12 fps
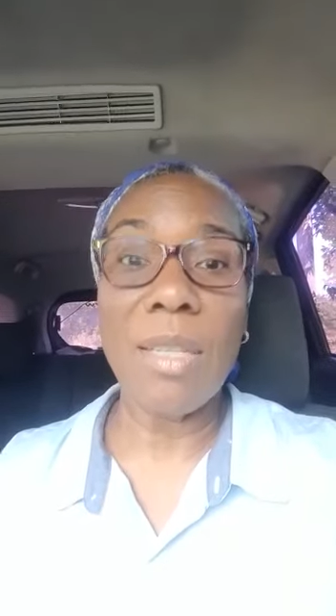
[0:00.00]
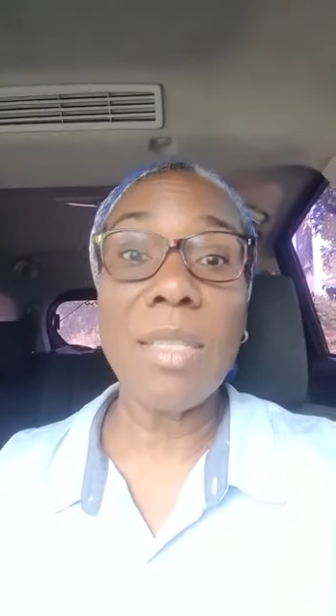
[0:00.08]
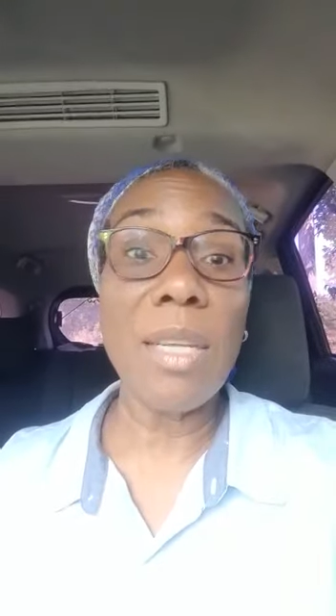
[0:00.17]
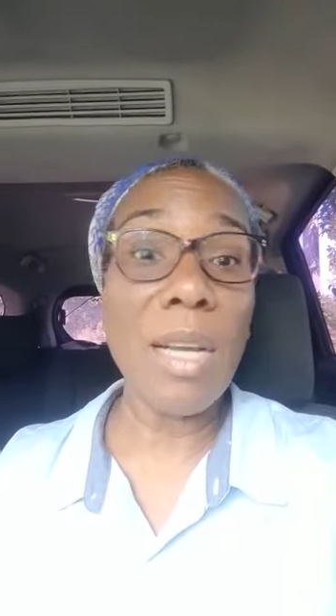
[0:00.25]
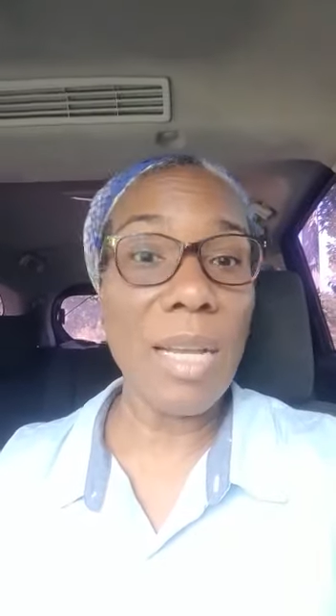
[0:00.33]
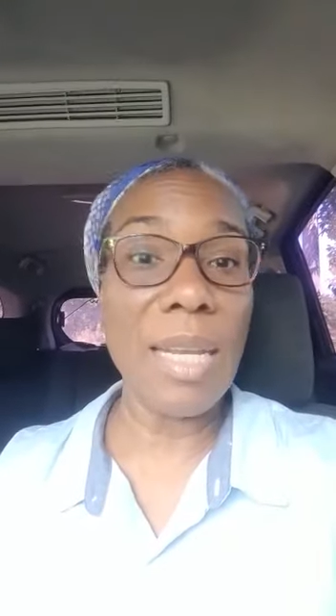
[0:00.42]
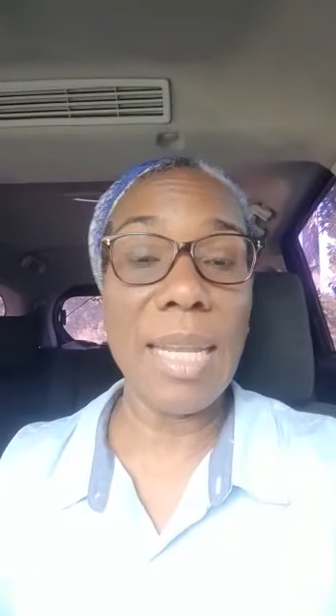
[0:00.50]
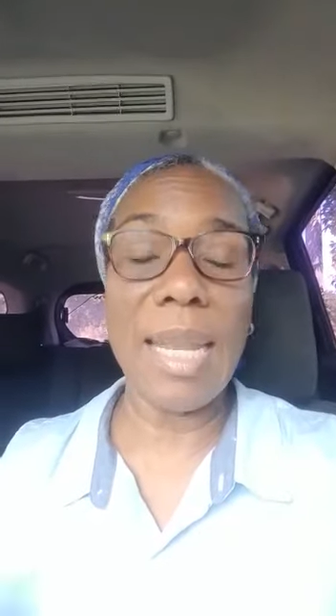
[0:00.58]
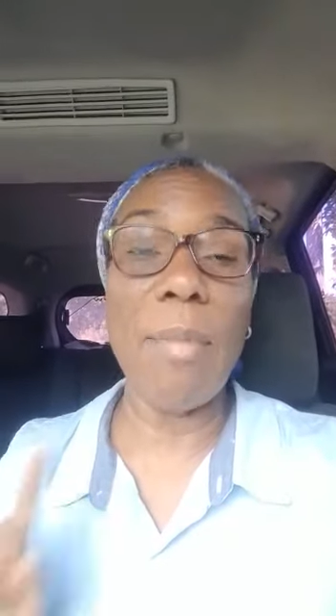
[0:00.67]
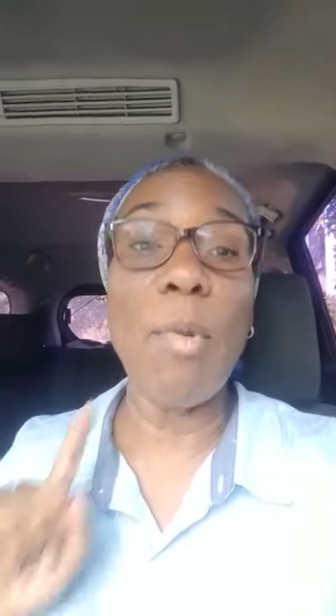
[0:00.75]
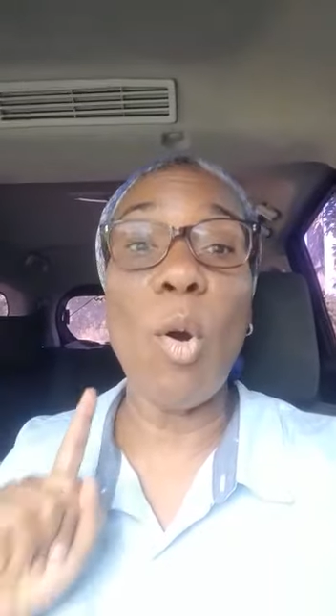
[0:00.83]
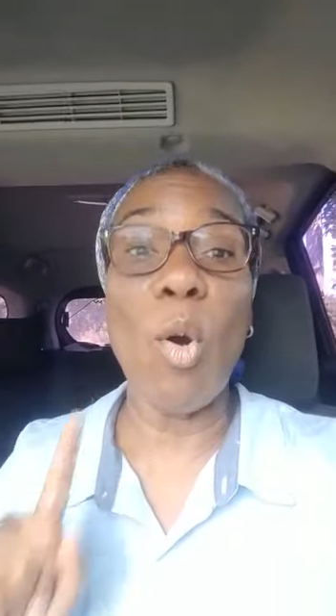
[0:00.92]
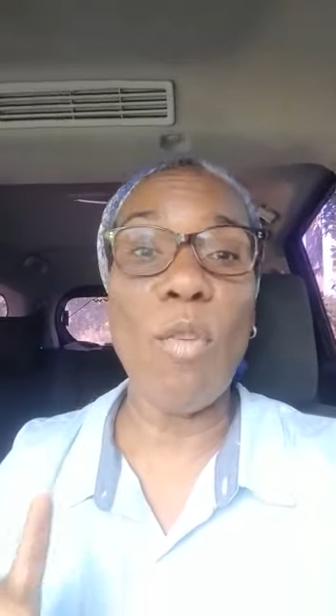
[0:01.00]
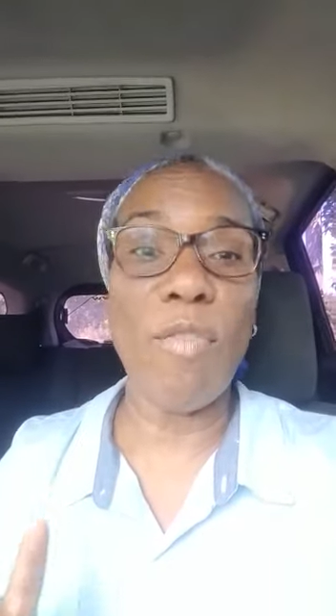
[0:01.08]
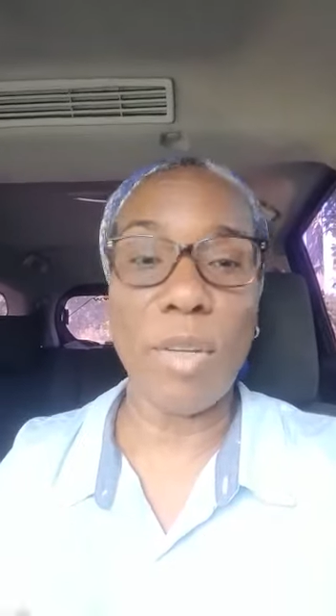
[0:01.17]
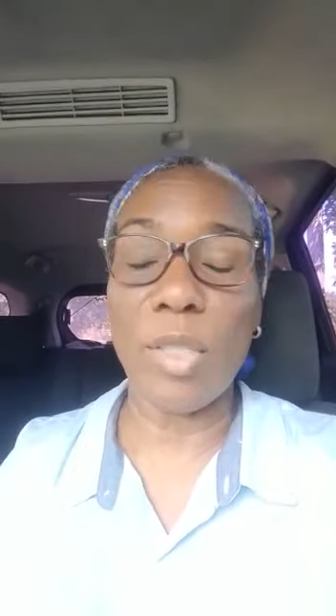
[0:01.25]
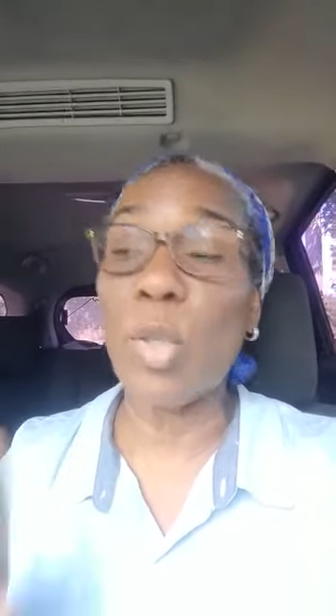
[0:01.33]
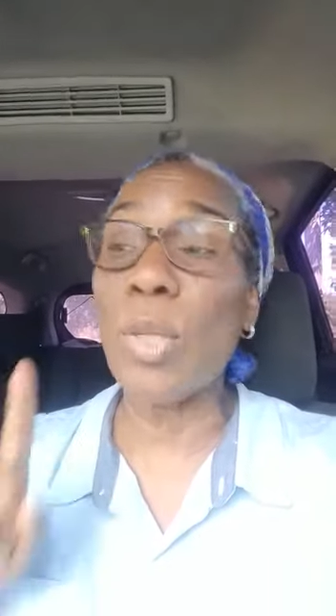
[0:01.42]
turning them
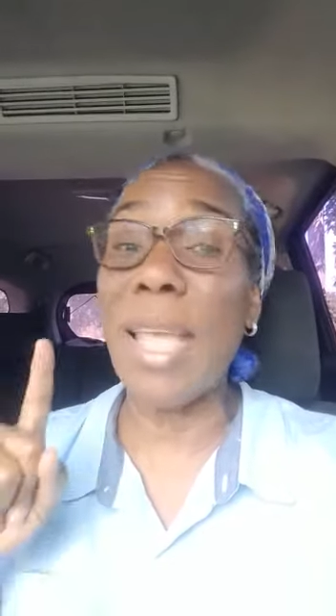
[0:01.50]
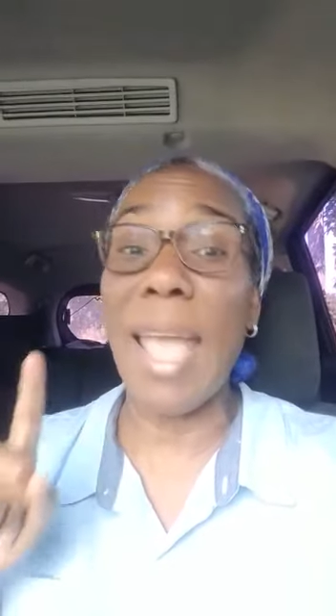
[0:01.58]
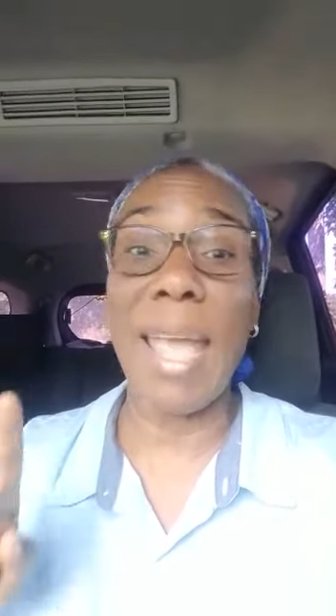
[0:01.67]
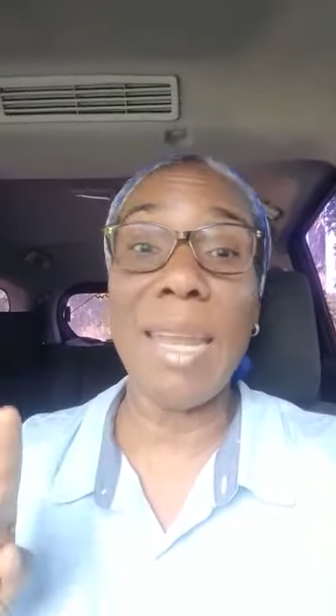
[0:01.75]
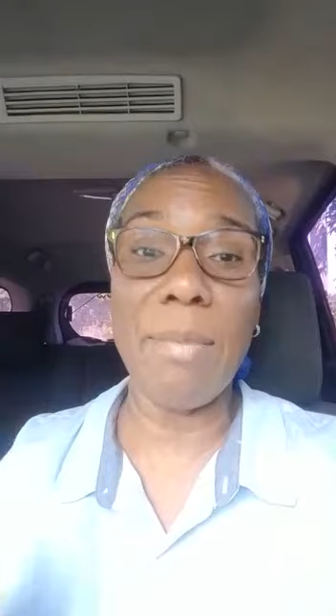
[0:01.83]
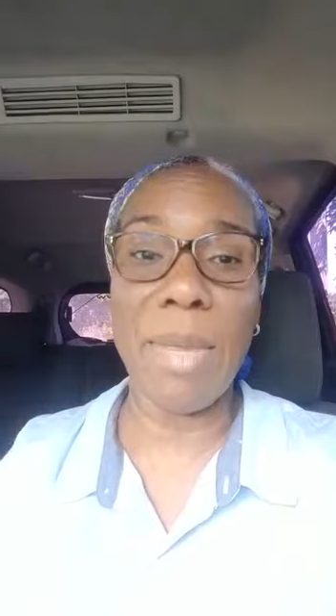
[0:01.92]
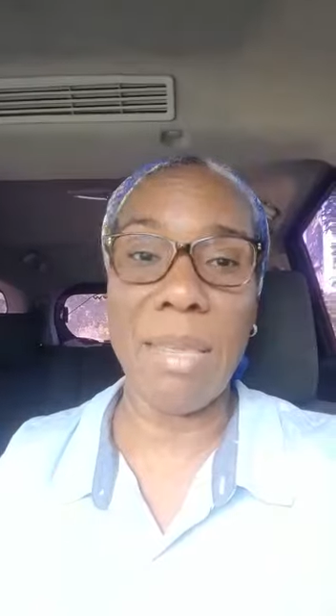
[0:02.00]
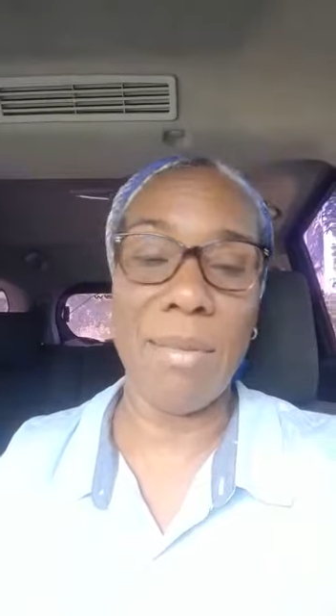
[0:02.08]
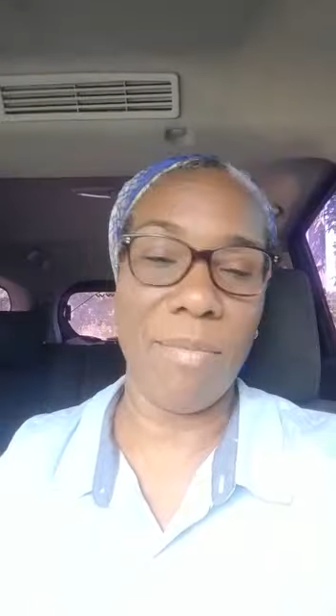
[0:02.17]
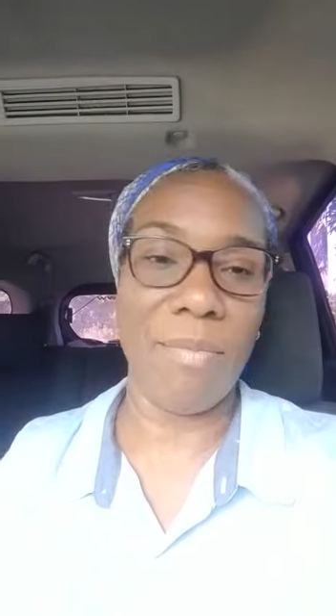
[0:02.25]
over to the enemy